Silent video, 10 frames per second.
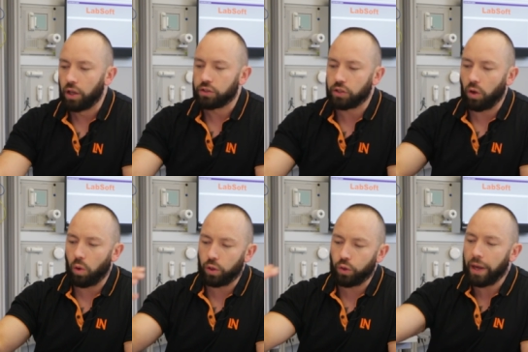
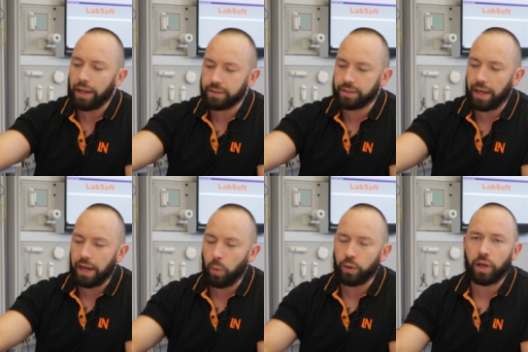So you can
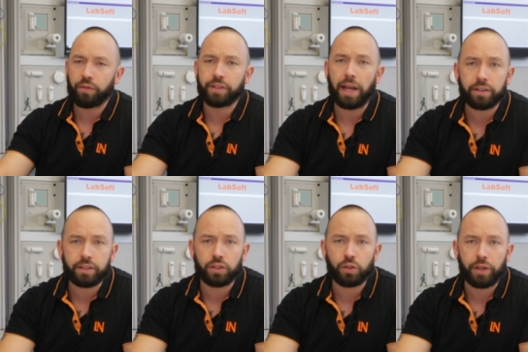say when you have a
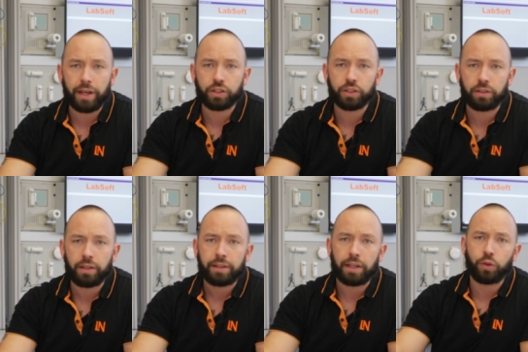delta connection
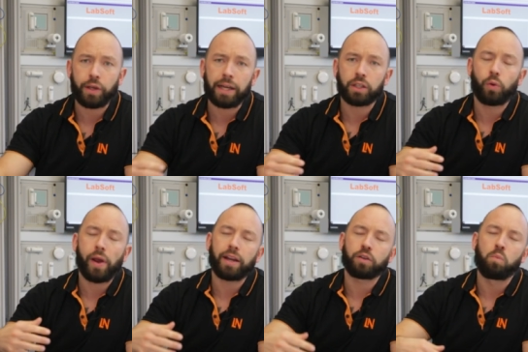that you can
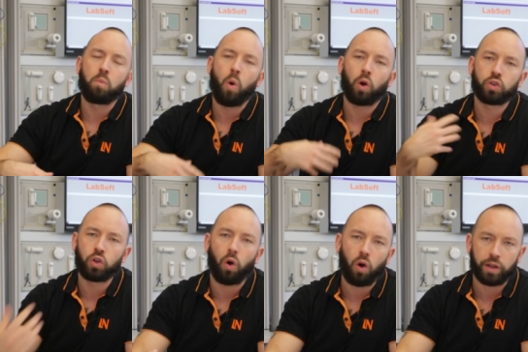create more
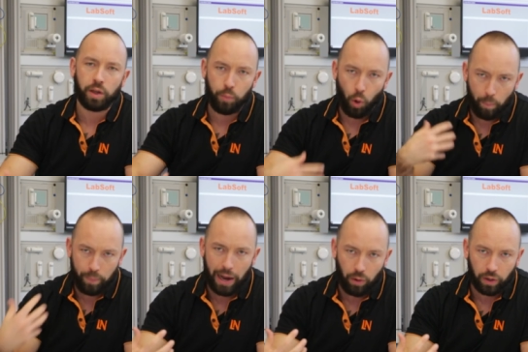torque and more
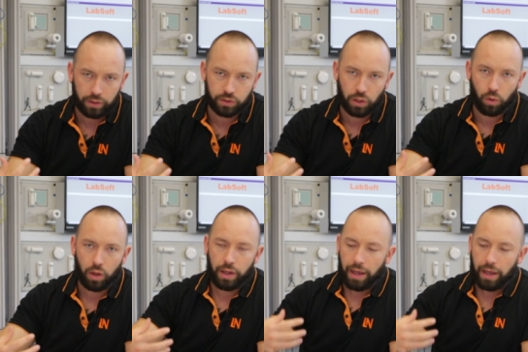power. So